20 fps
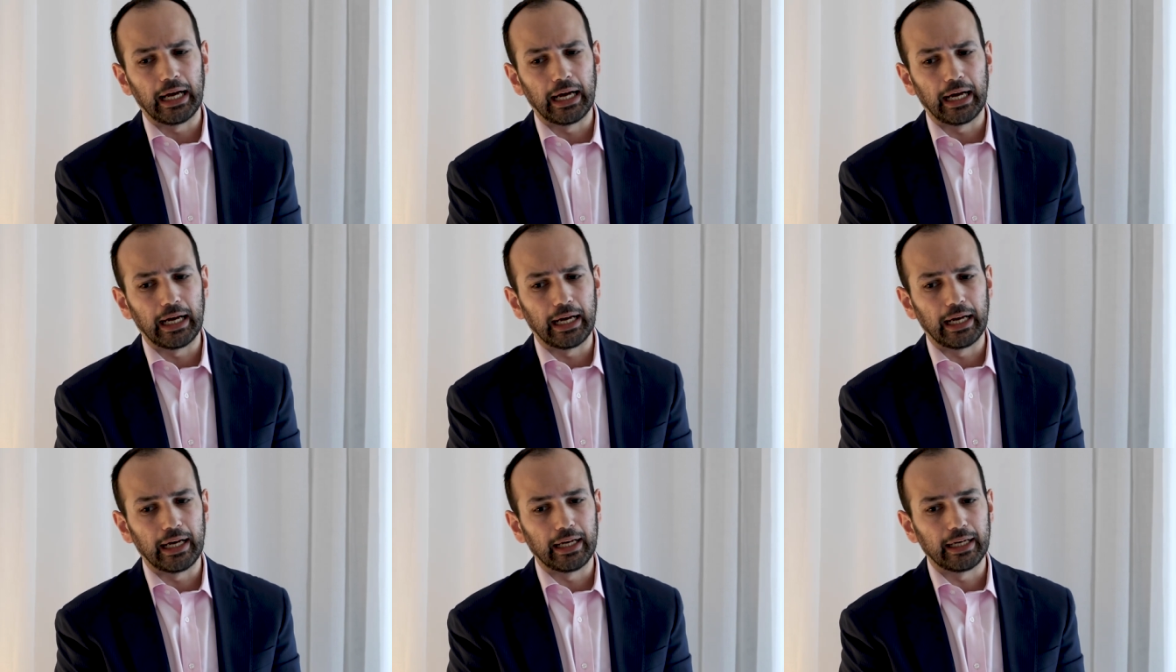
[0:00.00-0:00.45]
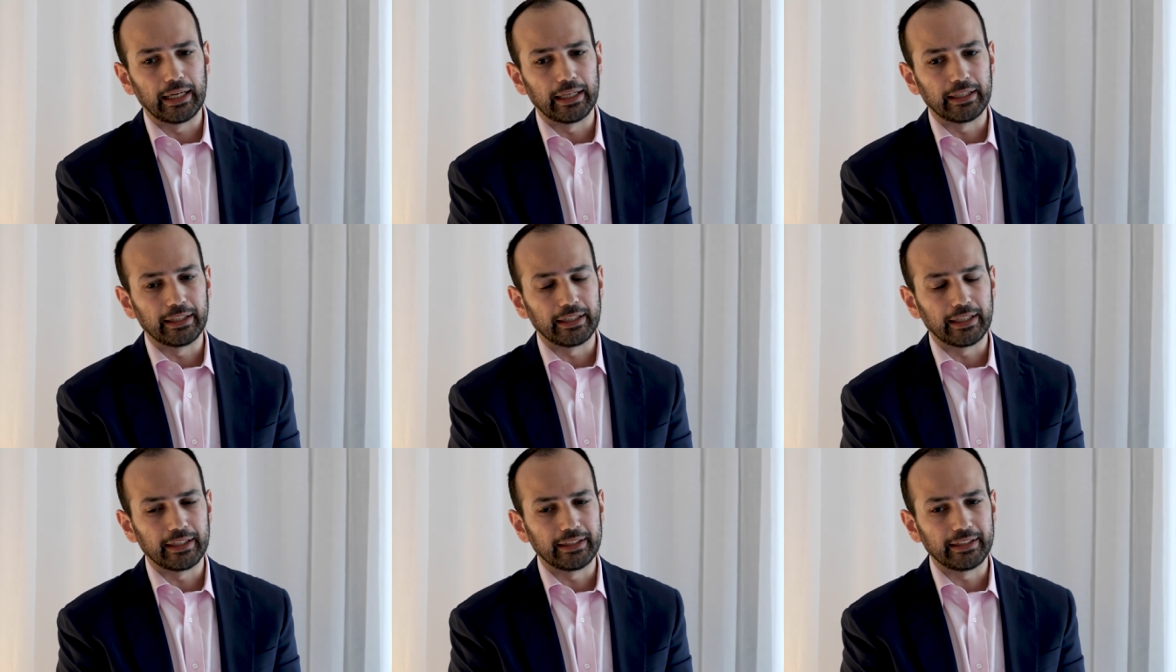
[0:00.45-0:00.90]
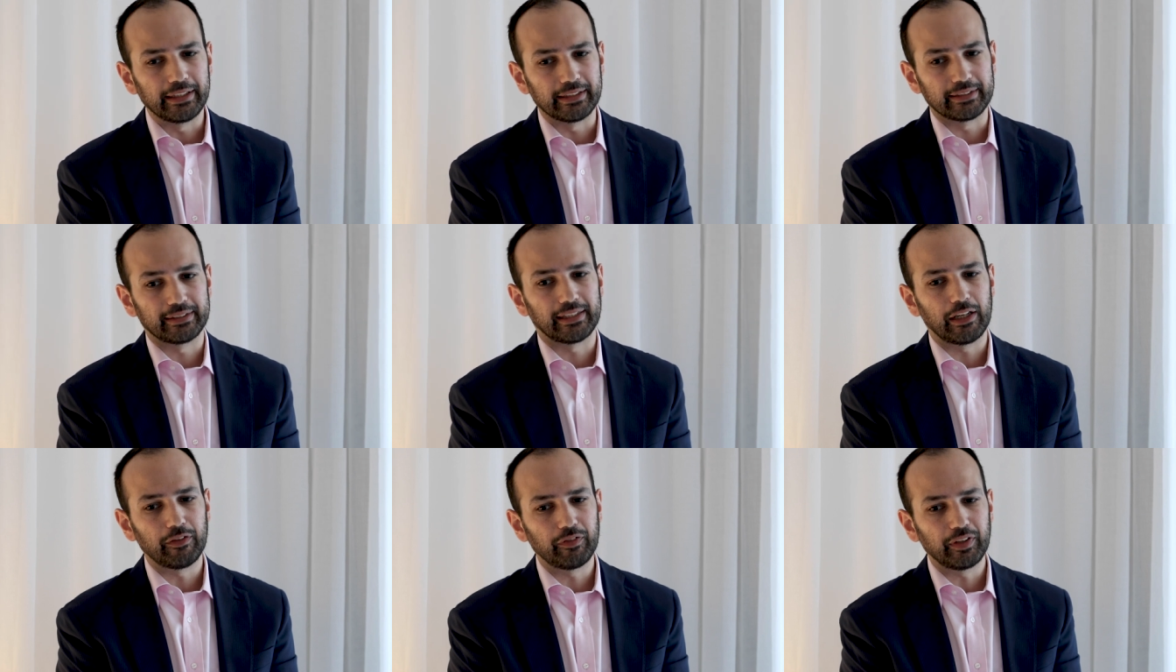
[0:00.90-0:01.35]
And, and
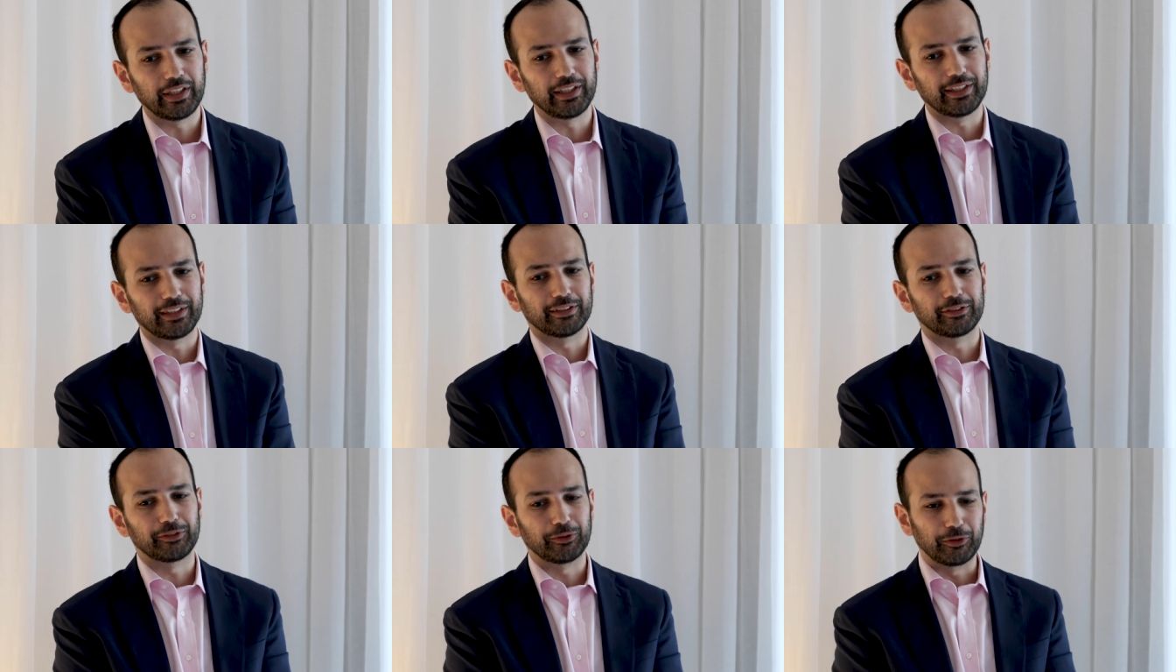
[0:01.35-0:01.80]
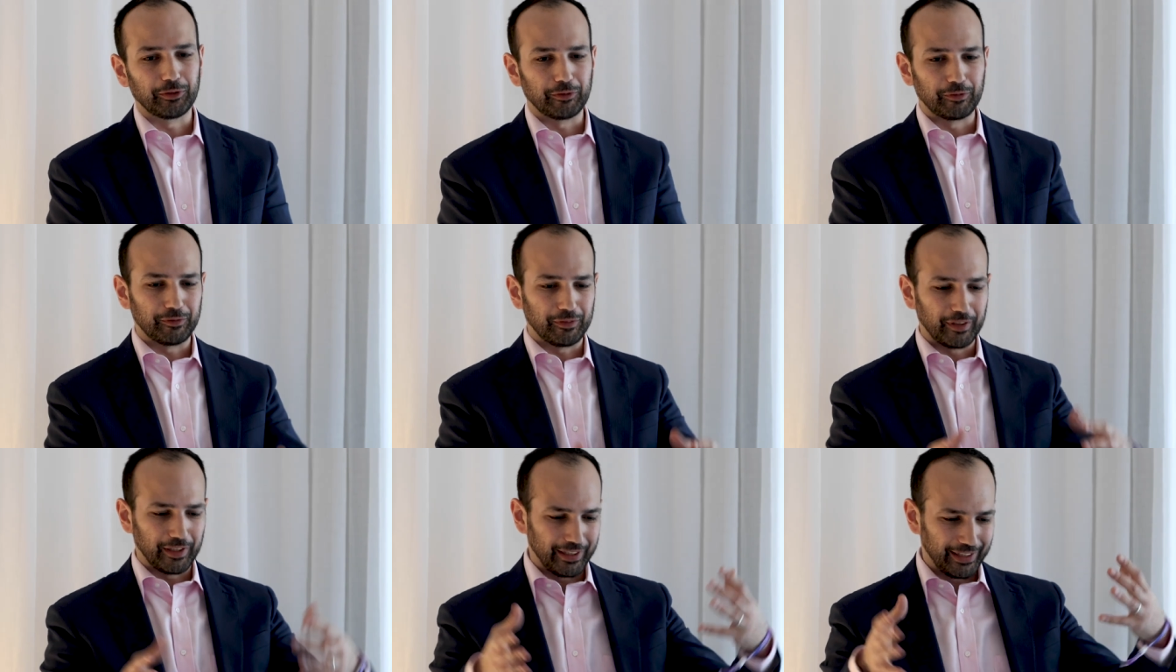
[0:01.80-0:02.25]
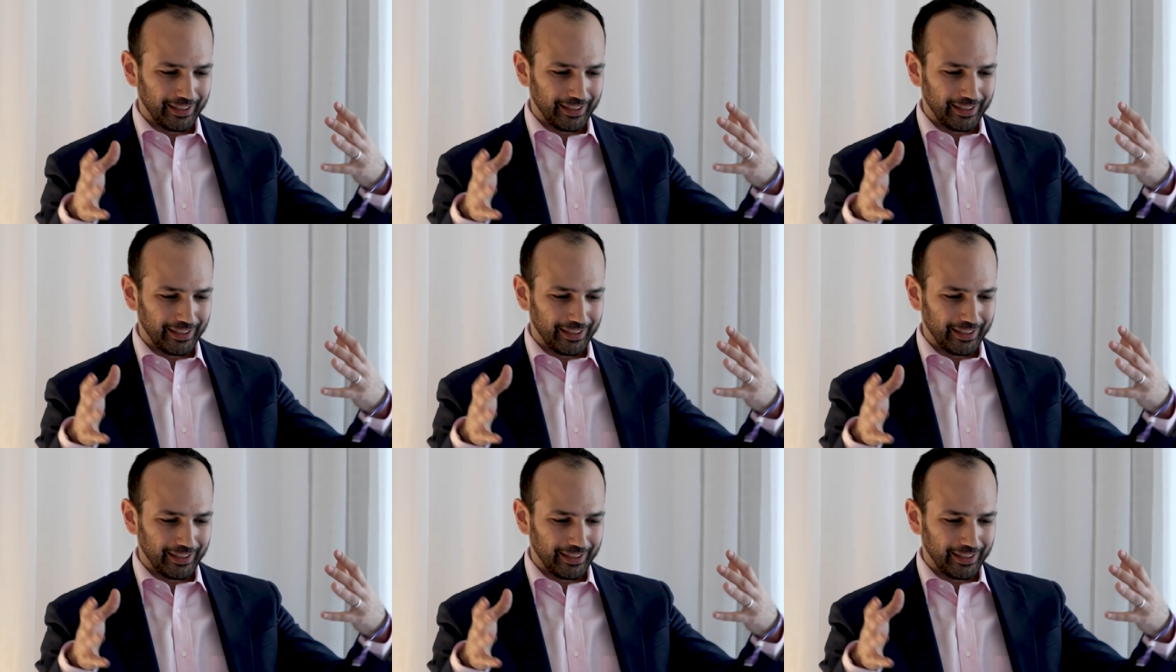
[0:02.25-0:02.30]
yes, having a sort of a,